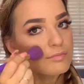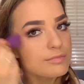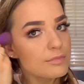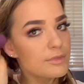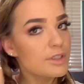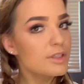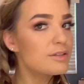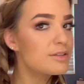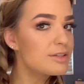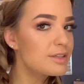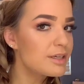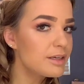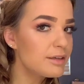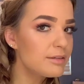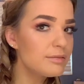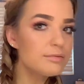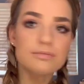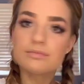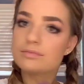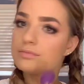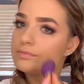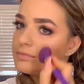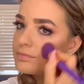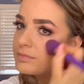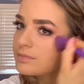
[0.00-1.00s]
You see?
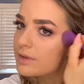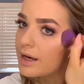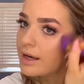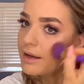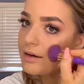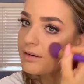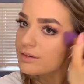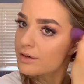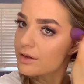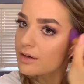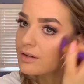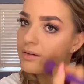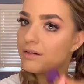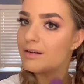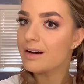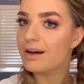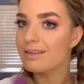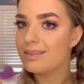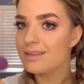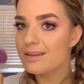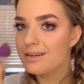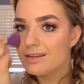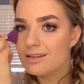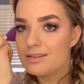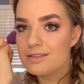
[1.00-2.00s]
I don't know. I
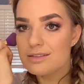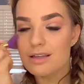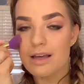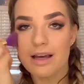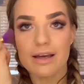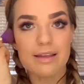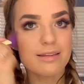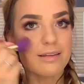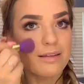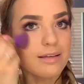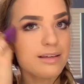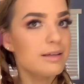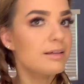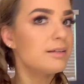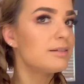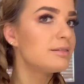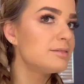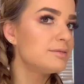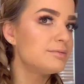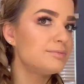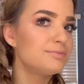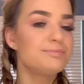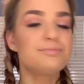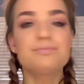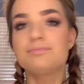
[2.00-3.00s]
think it's, I think,
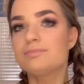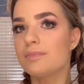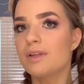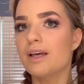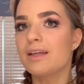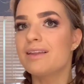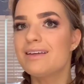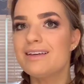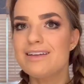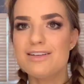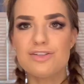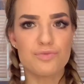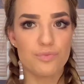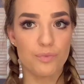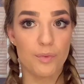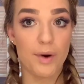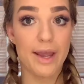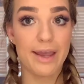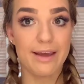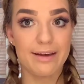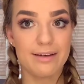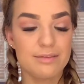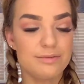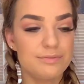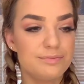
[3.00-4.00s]
I think he's
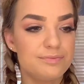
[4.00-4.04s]
right.